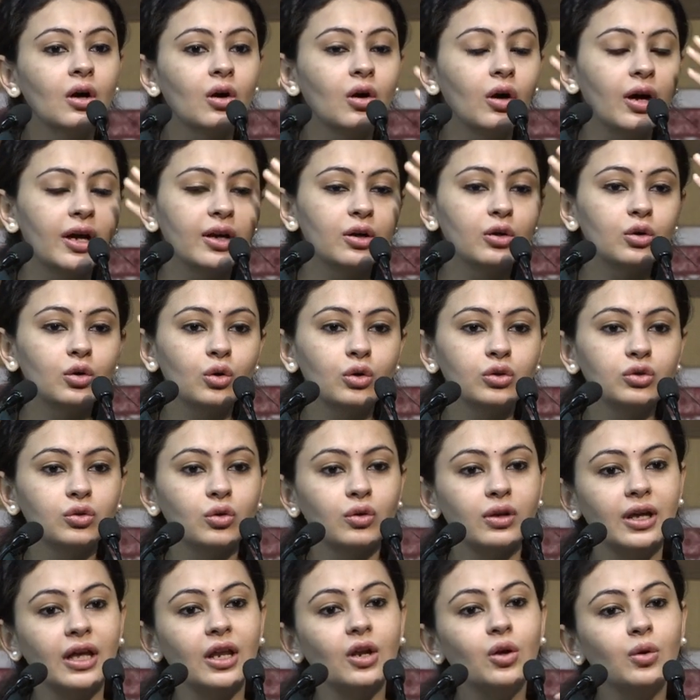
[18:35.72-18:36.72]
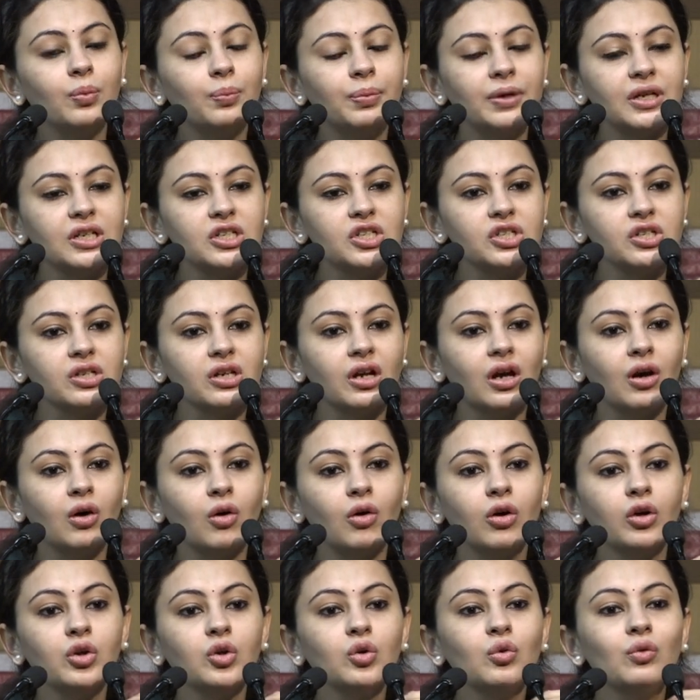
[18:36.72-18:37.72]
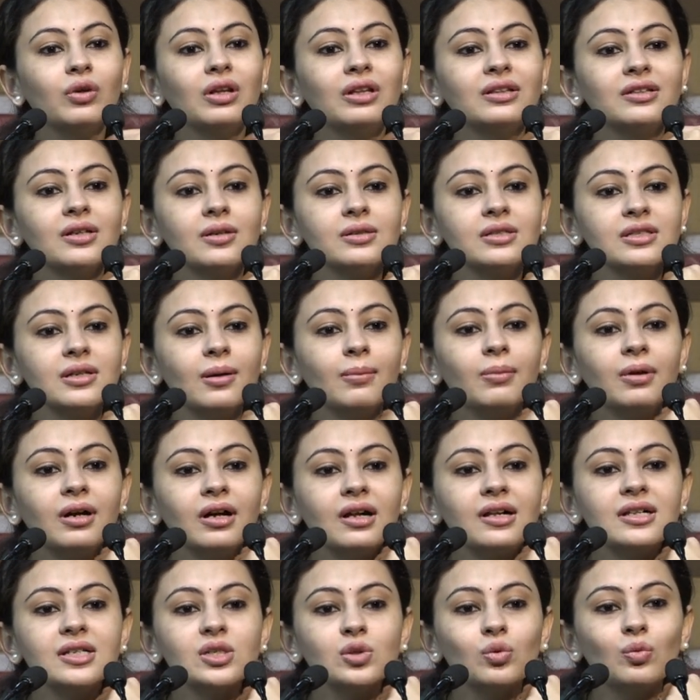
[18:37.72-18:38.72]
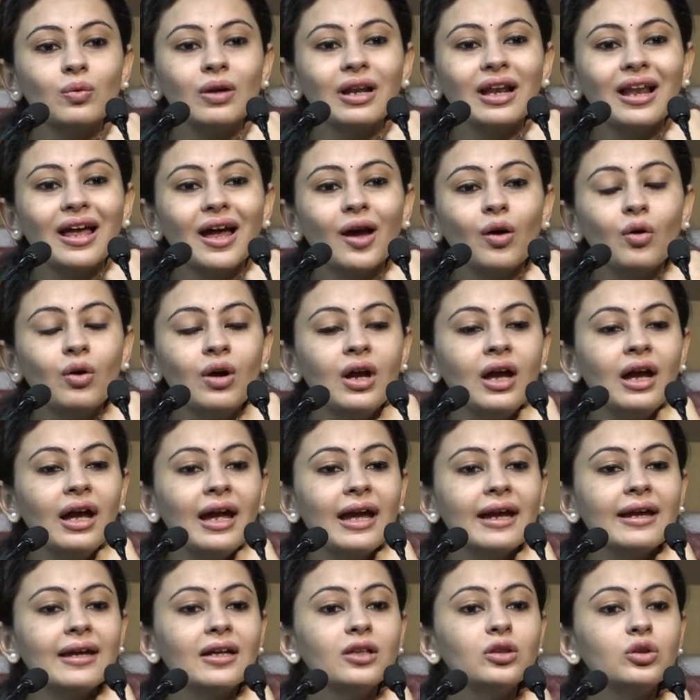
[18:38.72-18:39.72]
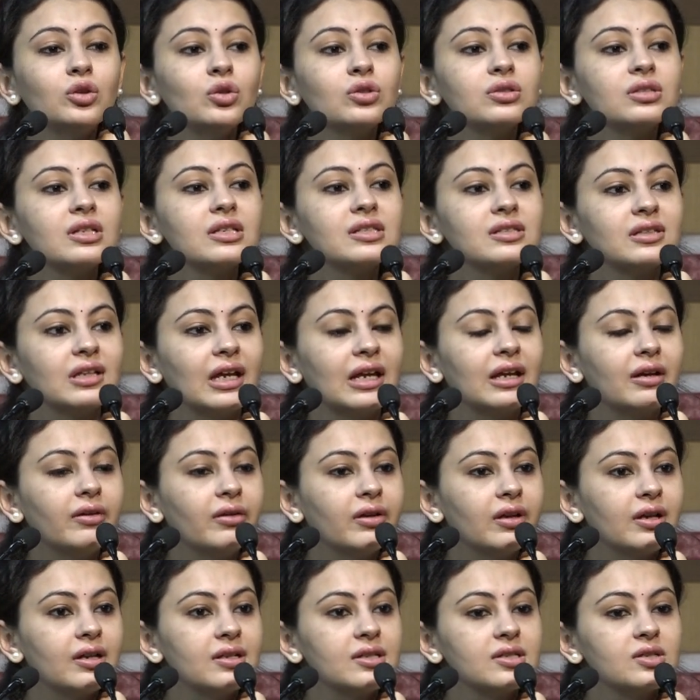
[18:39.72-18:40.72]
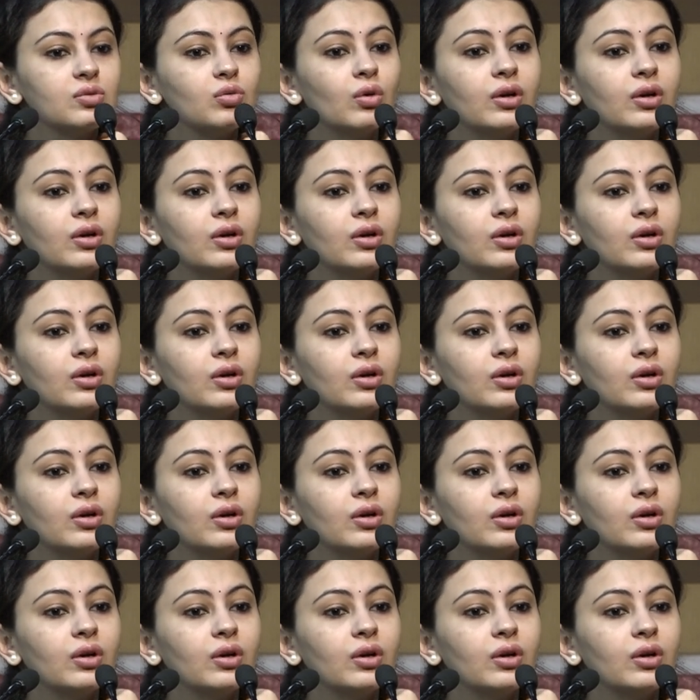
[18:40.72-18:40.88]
hair growth or alopecia, or you will some girls will have acanthosis nigricans,